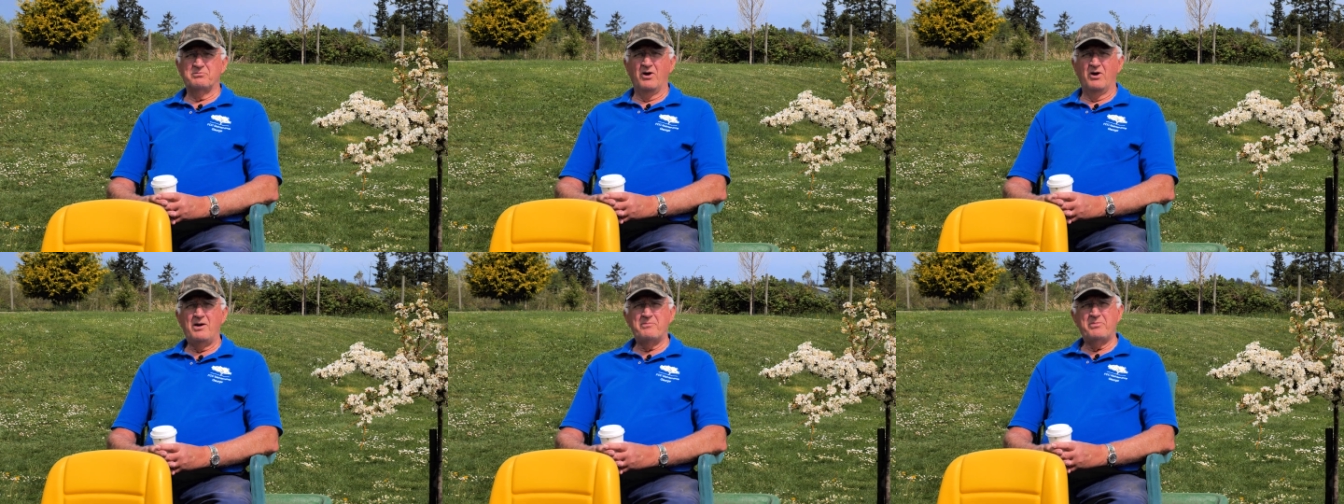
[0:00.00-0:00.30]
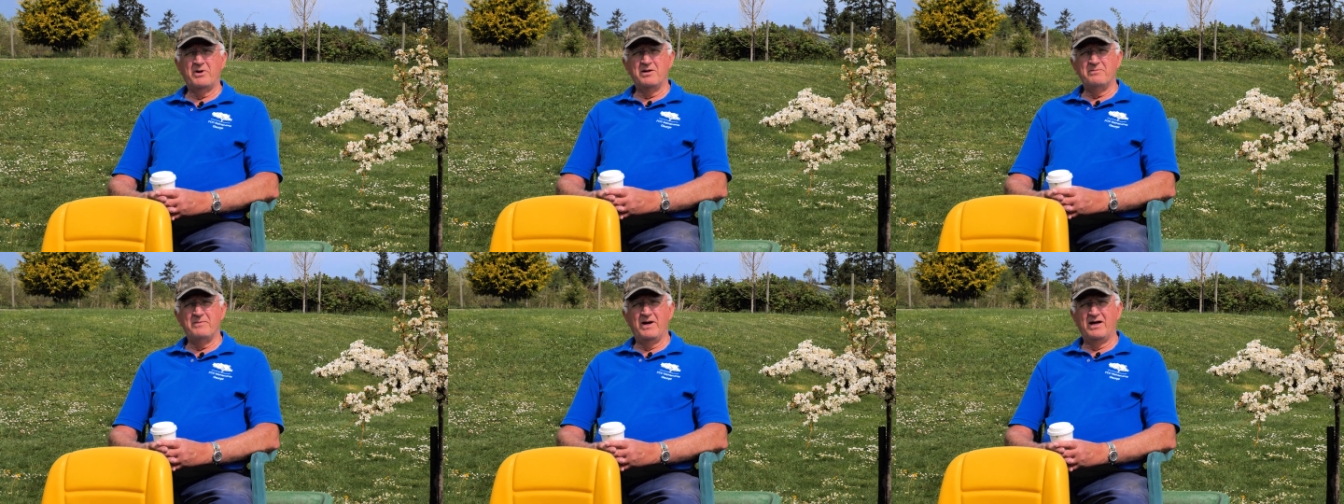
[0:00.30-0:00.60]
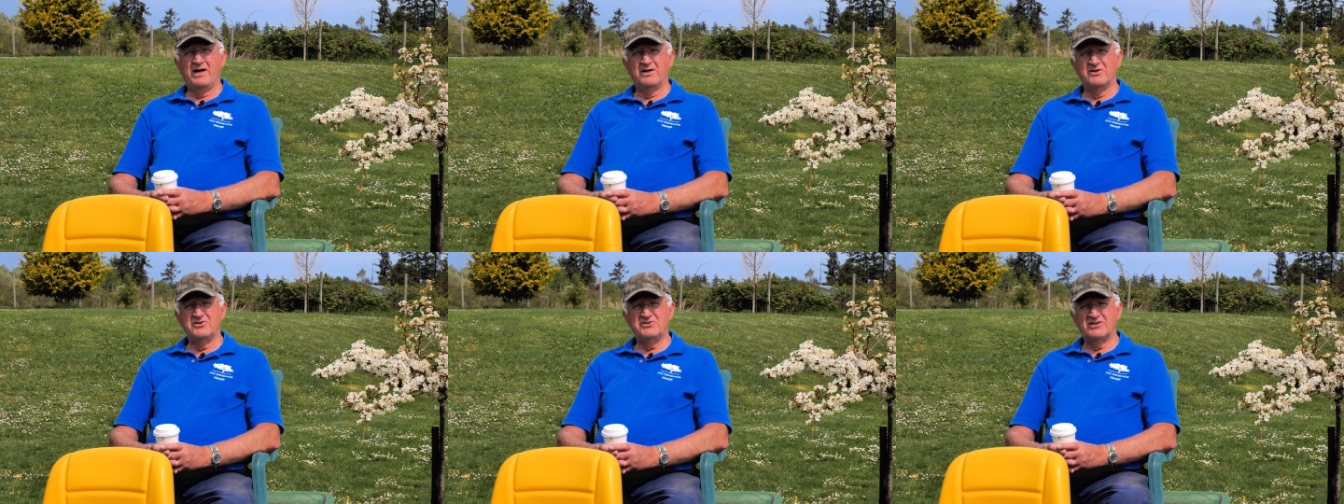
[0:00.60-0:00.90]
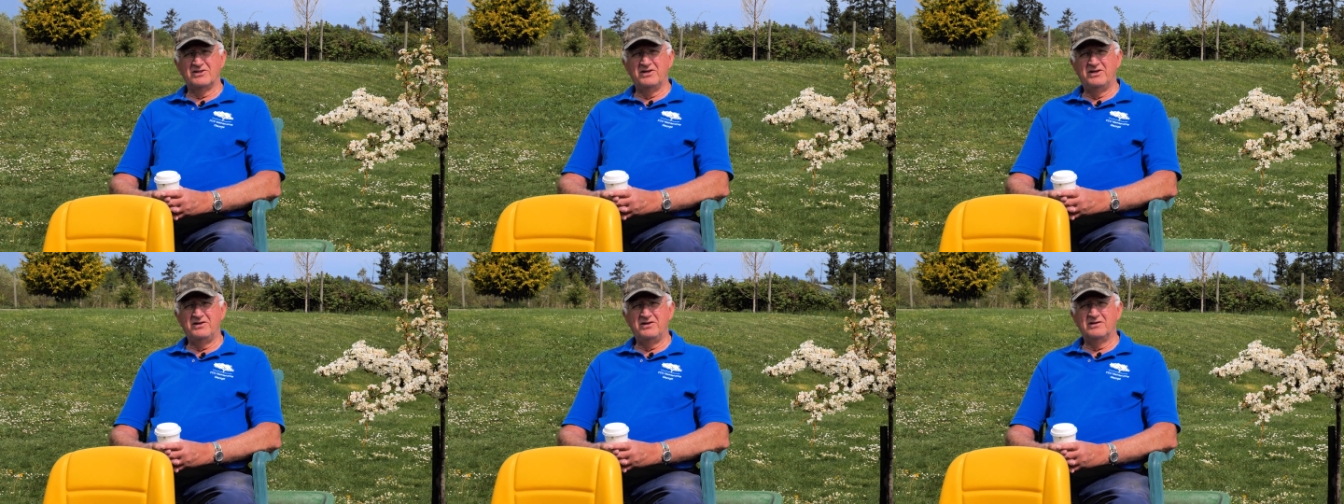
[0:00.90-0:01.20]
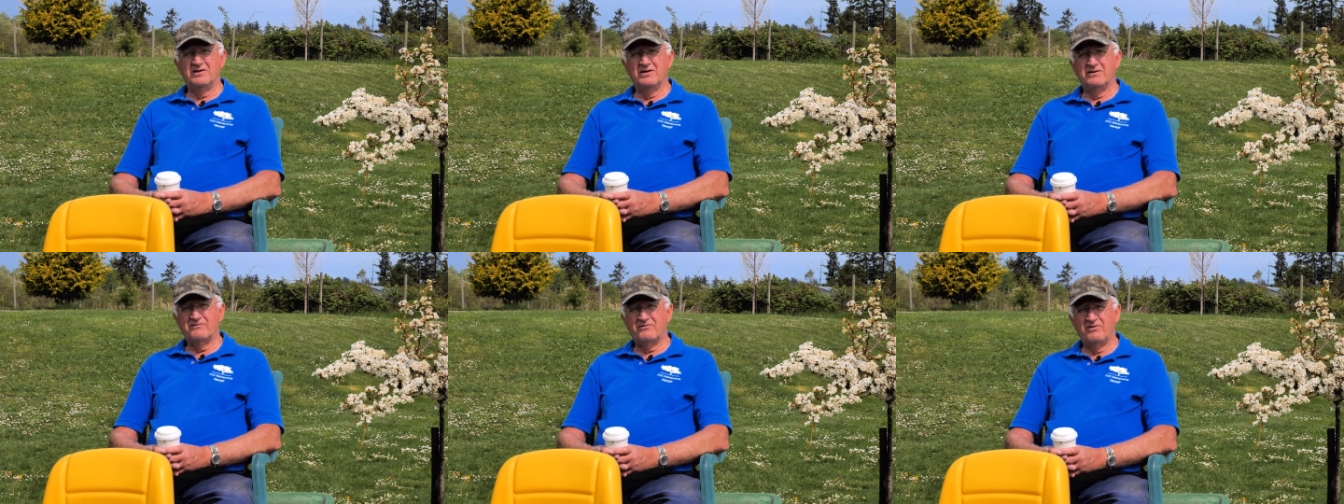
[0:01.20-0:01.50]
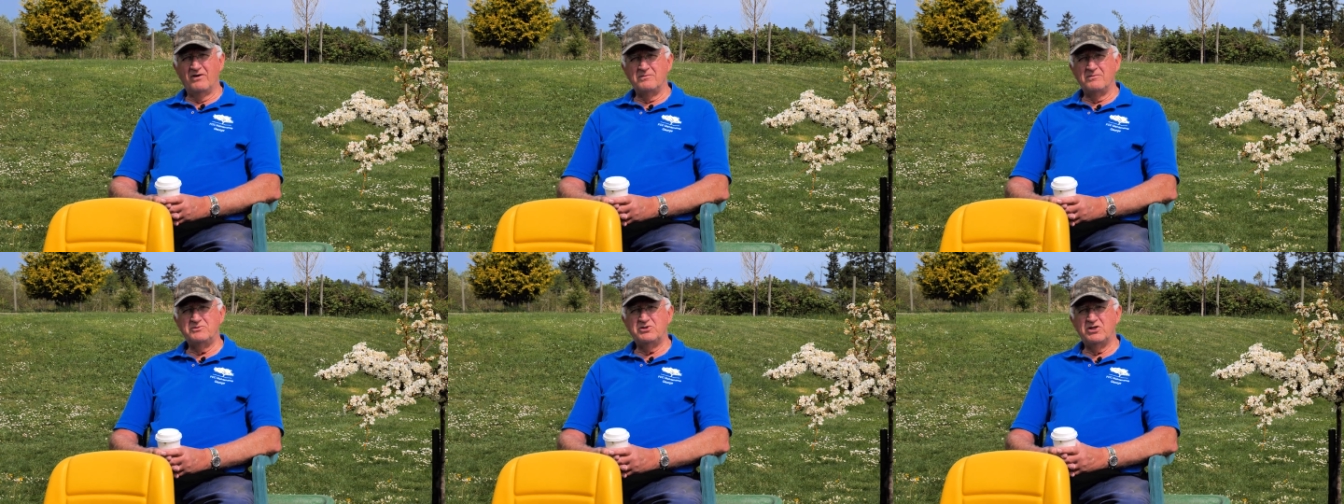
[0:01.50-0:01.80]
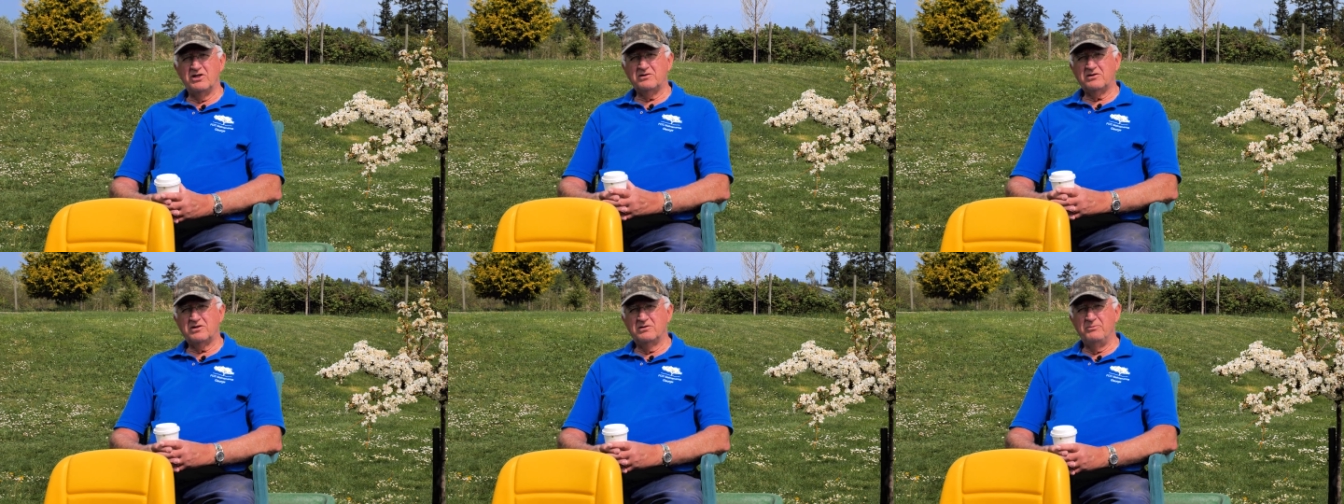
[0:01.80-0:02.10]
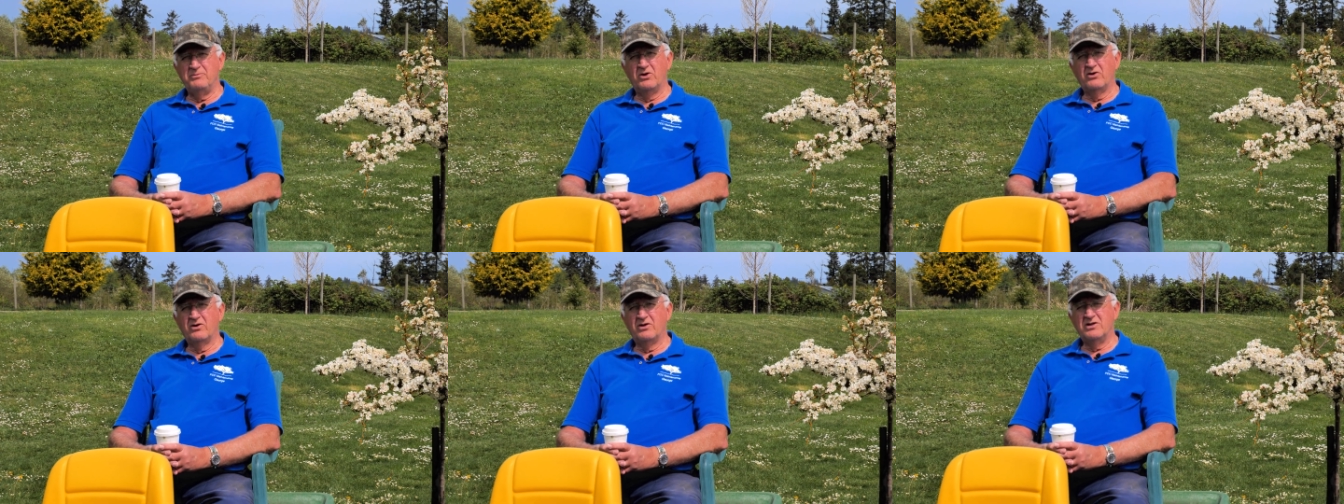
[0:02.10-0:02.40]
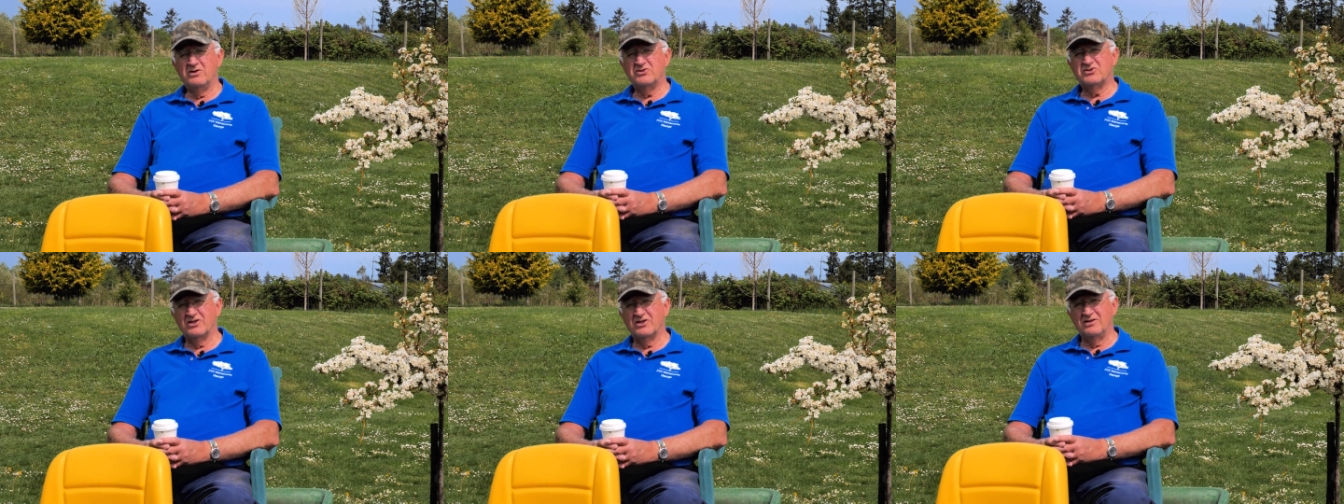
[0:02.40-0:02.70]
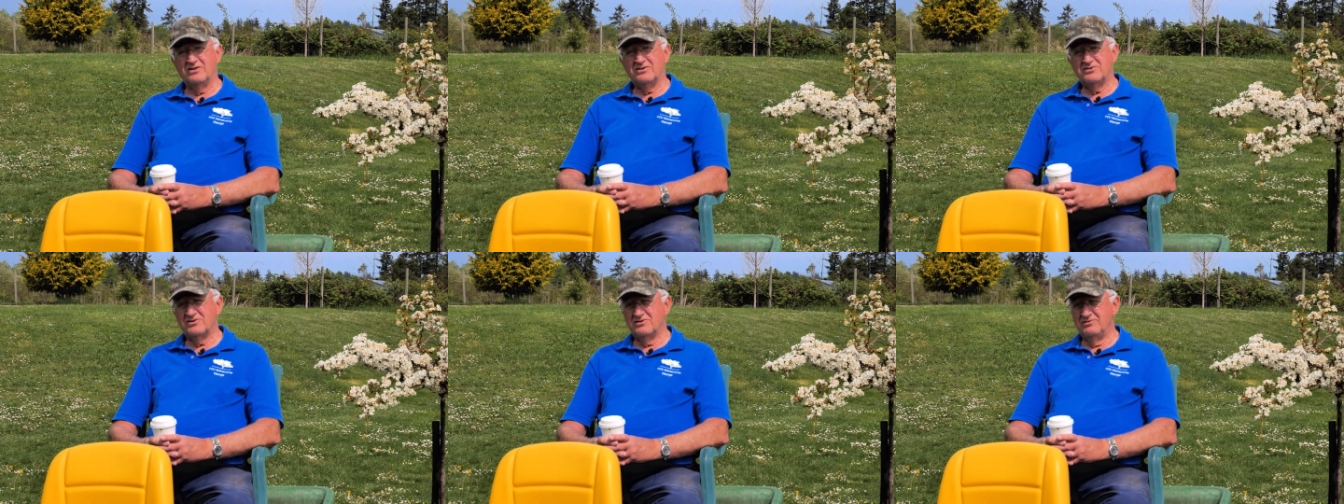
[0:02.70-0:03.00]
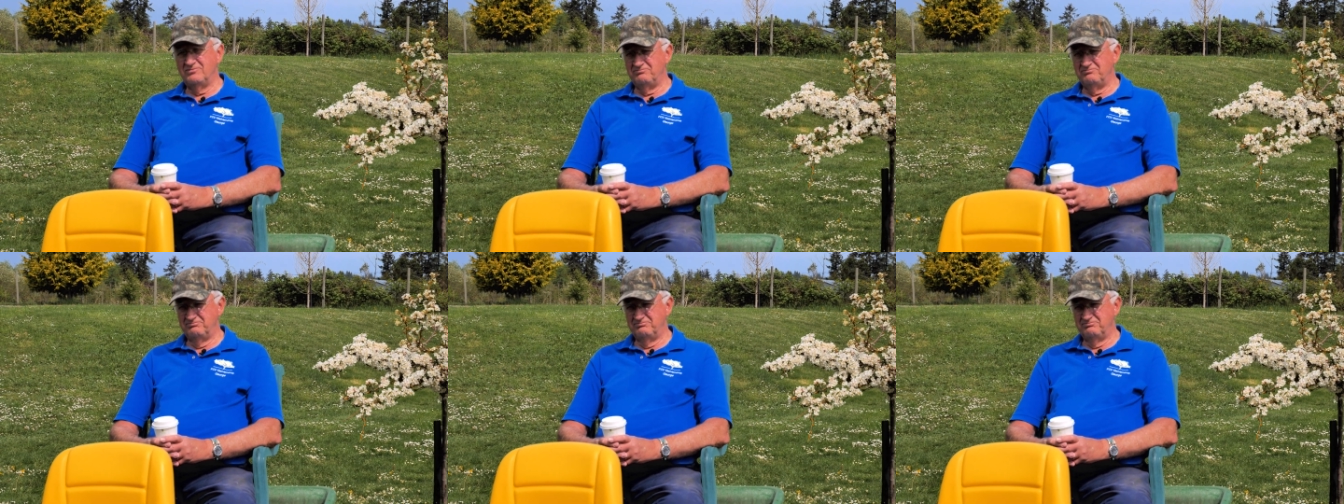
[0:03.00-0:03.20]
property manager here at Friendship Community Church.